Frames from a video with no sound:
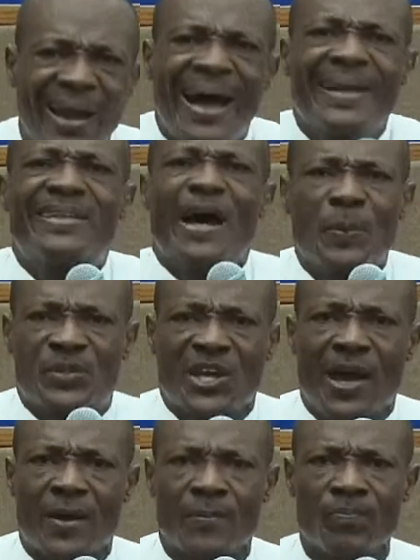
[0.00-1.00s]

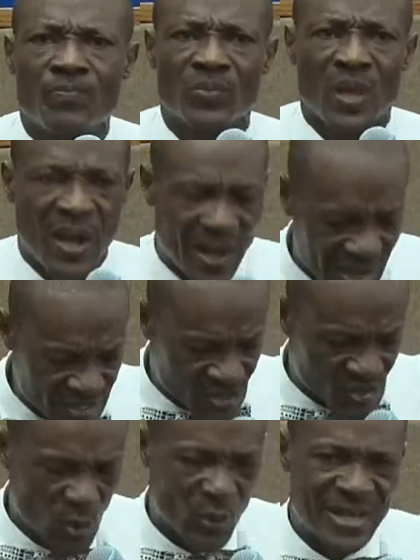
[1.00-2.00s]
adoption. And as soon